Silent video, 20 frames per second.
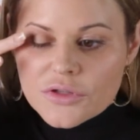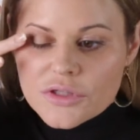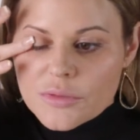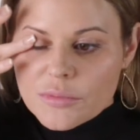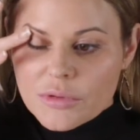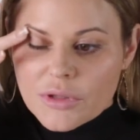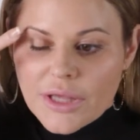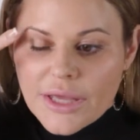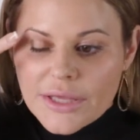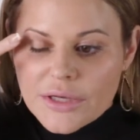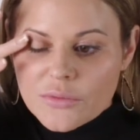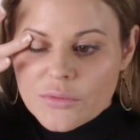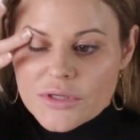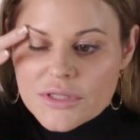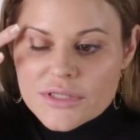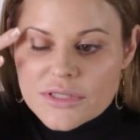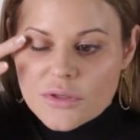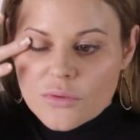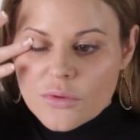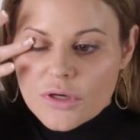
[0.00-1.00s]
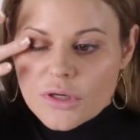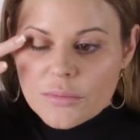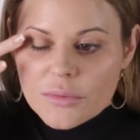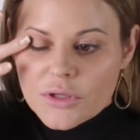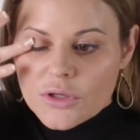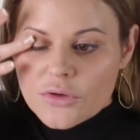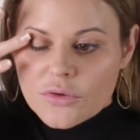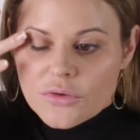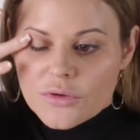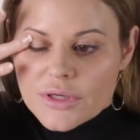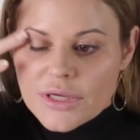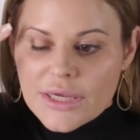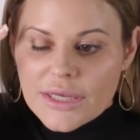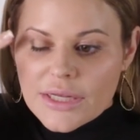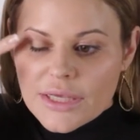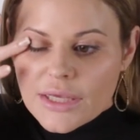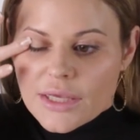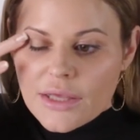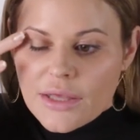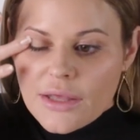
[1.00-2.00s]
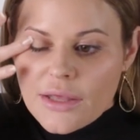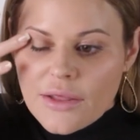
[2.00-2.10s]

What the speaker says: to blend, we still want to be creating